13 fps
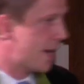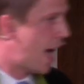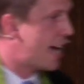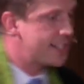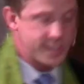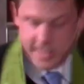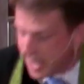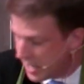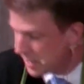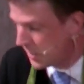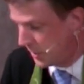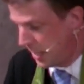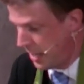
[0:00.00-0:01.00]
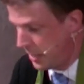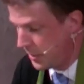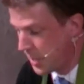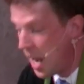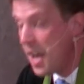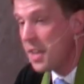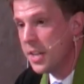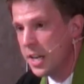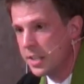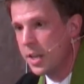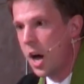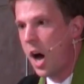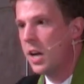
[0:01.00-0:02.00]
Isaiah says
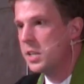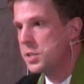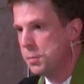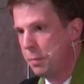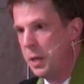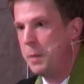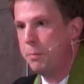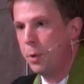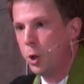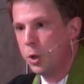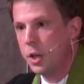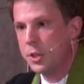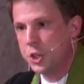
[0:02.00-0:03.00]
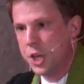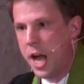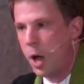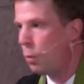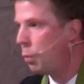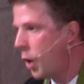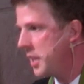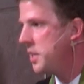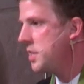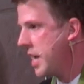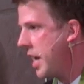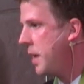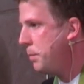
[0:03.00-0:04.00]
that God's people shall one
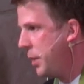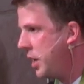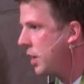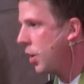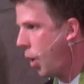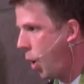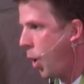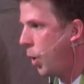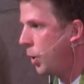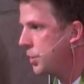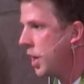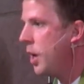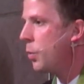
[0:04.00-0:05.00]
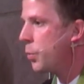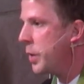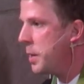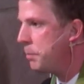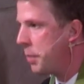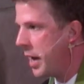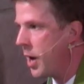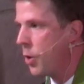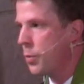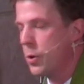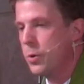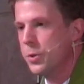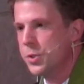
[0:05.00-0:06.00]
day be called
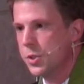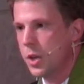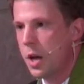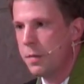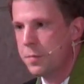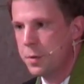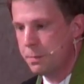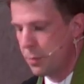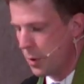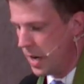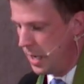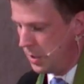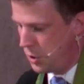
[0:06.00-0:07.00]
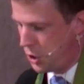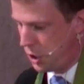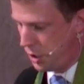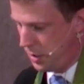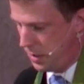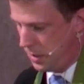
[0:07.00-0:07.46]
repairers of the breach